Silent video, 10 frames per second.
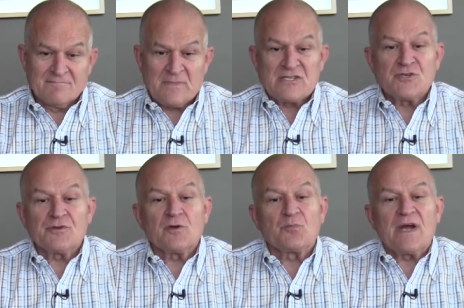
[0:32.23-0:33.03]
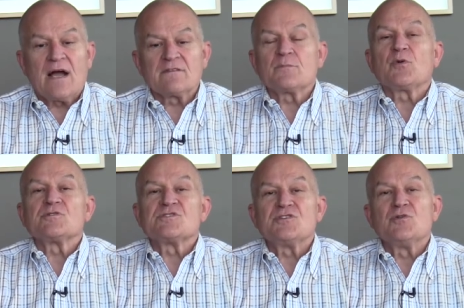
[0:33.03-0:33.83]
Make sure you're proud of the
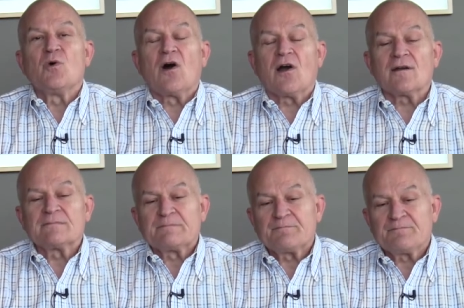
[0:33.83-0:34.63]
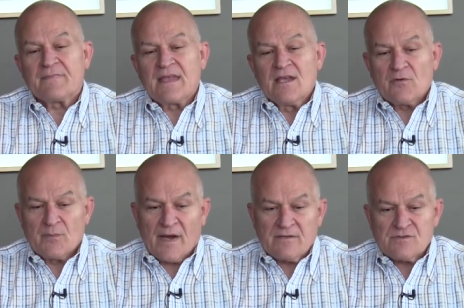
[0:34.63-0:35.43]
person you are.
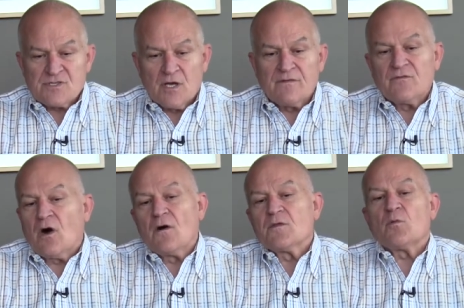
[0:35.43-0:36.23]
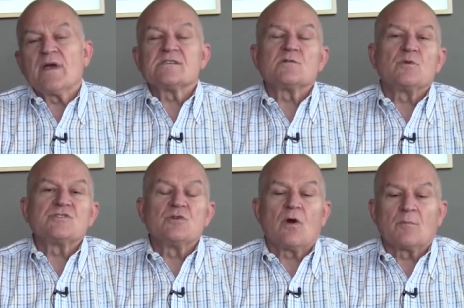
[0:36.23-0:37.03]
Remind yourself of all the ways in
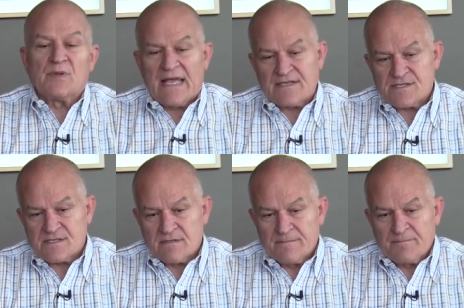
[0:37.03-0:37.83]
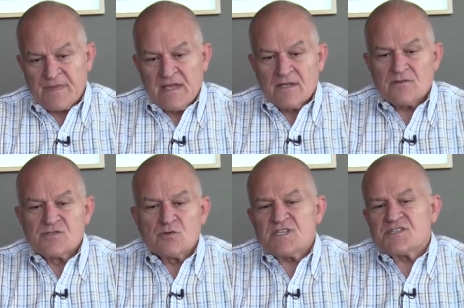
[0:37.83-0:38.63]
which you are blessed.
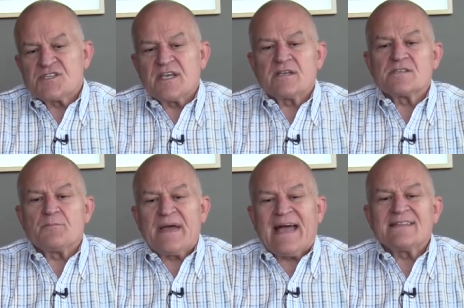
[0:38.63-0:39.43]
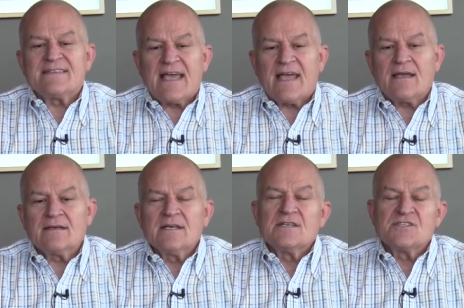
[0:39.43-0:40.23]
There's no such thing as a bad
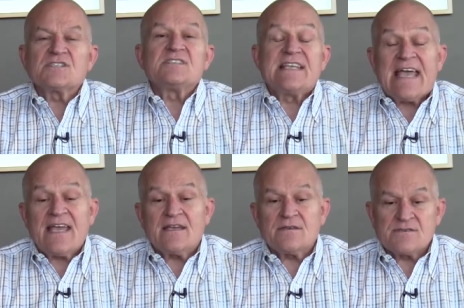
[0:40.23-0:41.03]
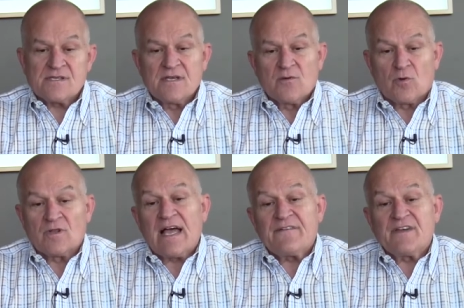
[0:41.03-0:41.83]
day, just days
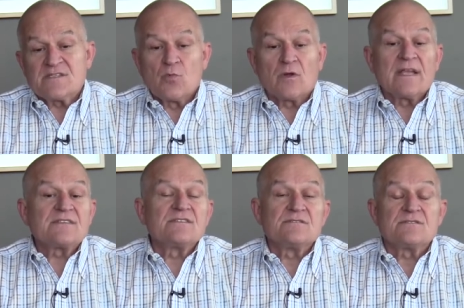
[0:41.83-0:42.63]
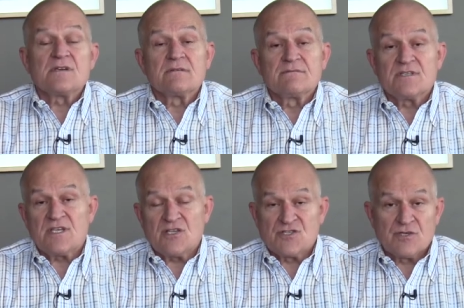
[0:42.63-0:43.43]
where life has more lessons to
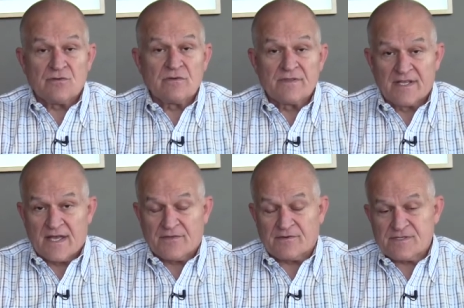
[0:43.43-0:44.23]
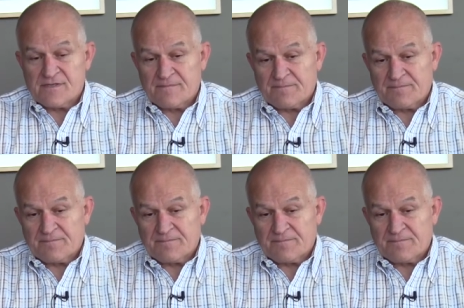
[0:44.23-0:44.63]
teach you than others.